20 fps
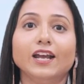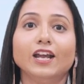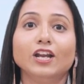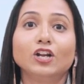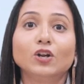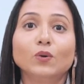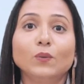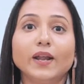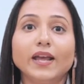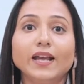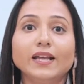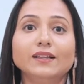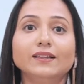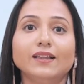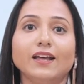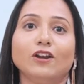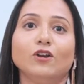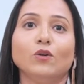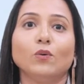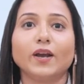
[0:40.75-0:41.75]
including
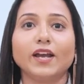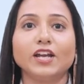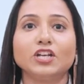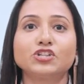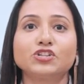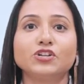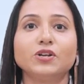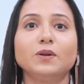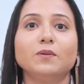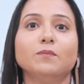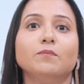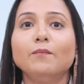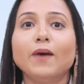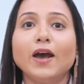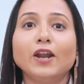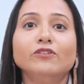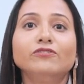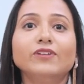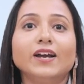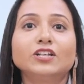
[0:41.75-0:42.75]
their location,
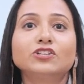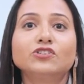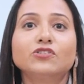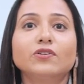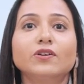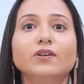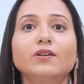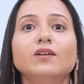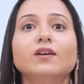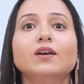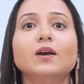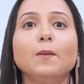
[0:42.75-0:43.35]
manufacturer,